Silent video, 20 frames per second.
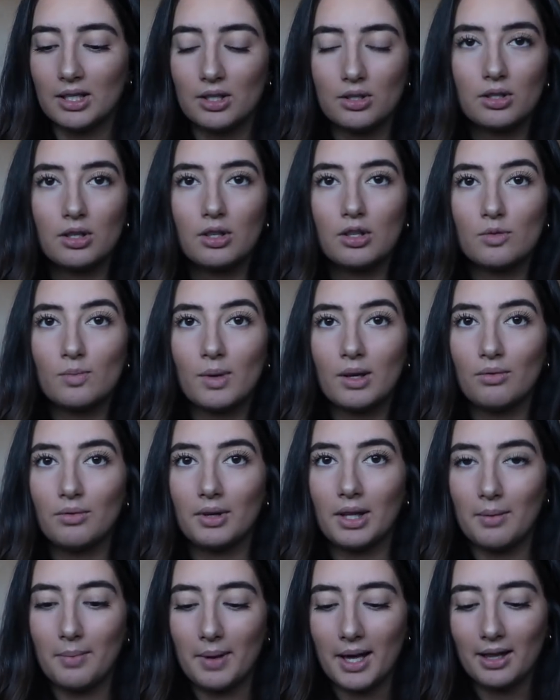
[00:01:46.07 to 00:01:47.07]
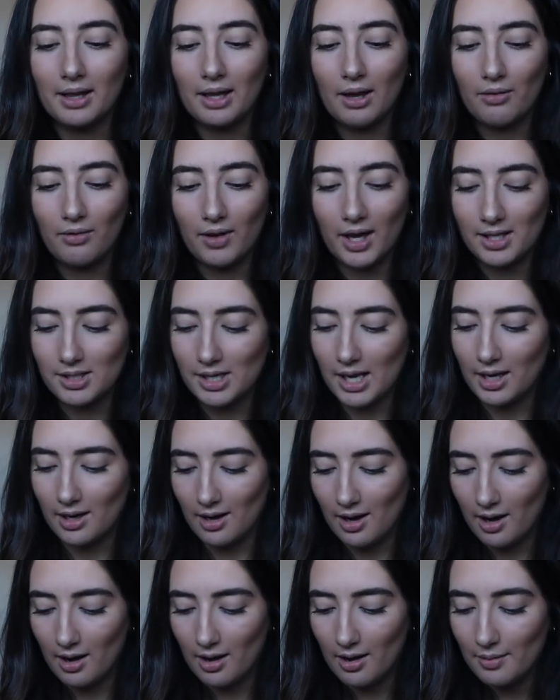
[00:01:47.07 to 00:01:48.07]
Excuse my really badly fake
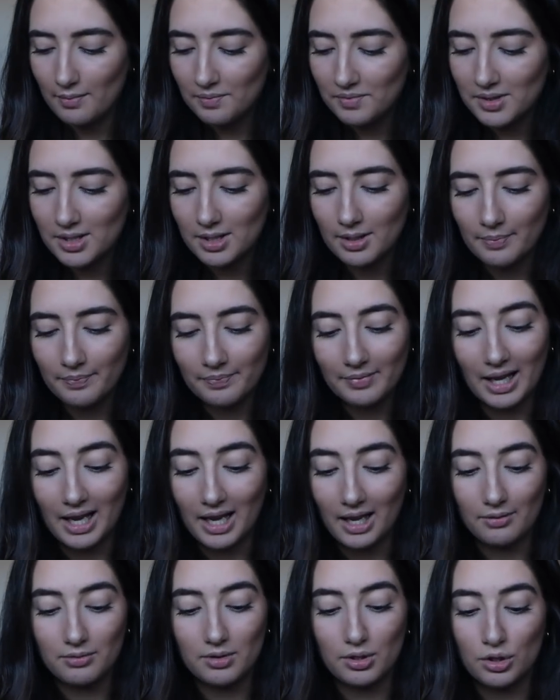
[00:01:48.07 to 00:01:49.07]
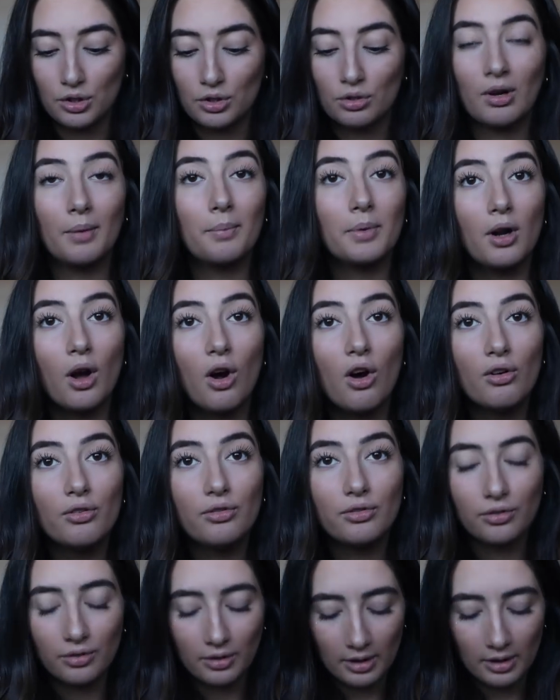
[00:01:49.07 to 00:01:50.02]
tan arms. I have to scrub it off.